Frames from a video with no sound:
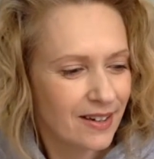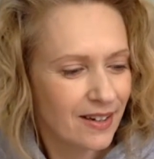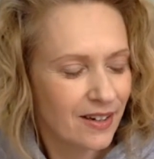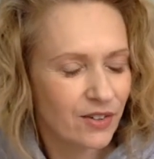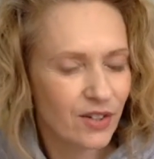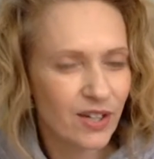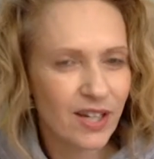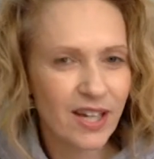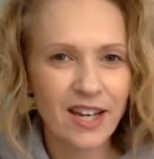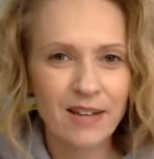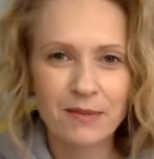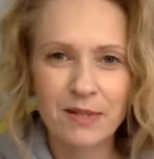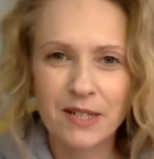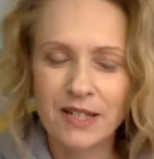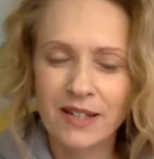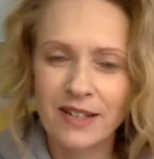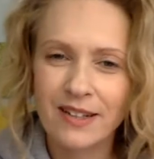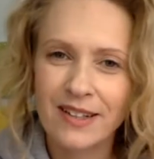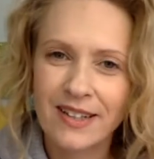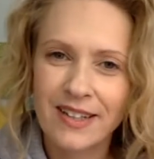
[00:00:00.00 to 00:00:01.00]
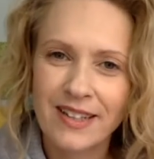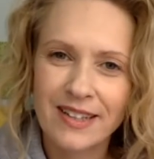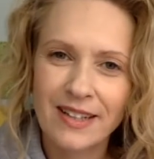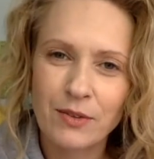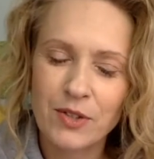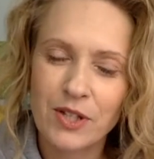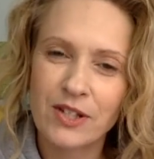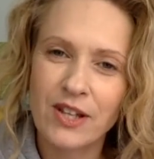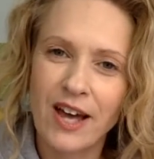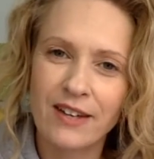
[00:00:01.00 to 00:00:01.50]
I feel like I've been, that
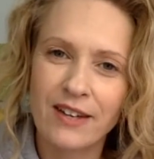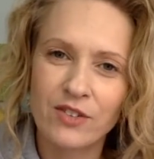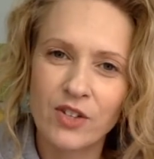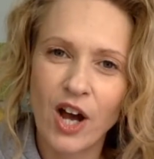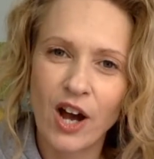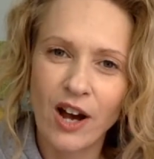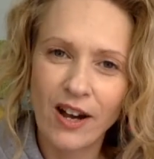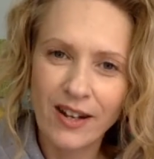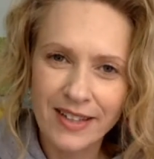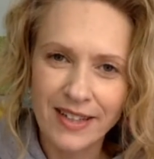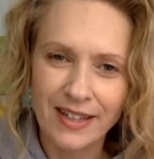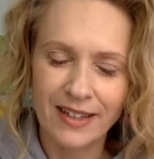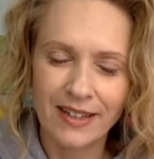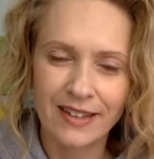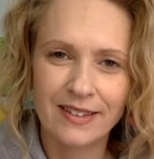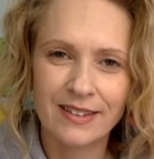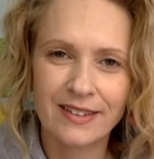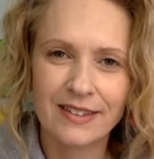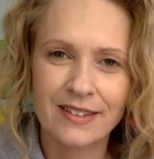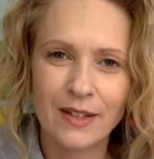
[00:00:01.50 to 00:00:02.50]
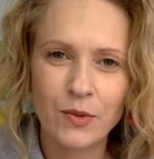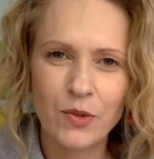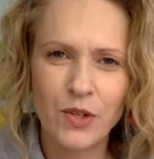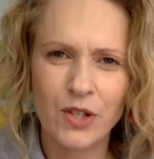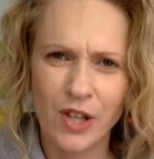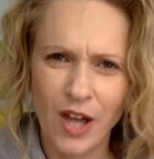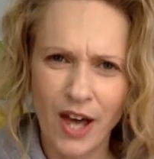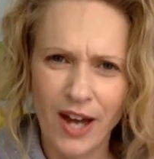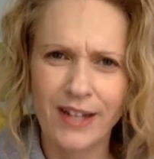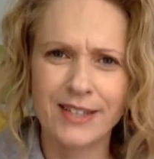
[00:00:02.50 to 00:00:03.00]
was a lot of talking. That was a
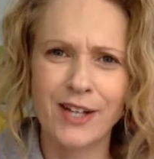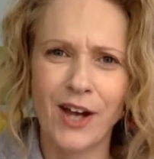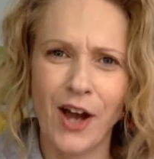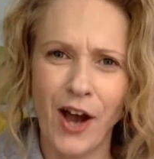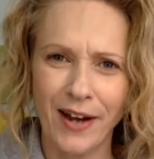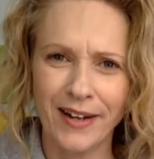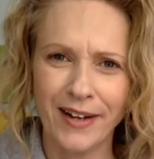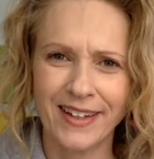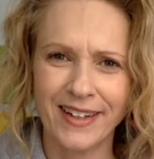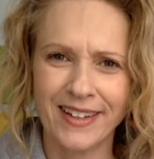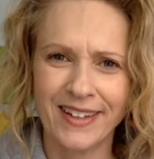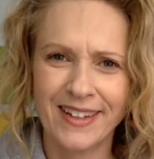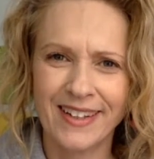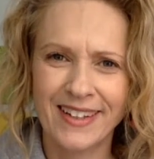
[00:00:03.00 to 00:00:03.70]
lot of talking.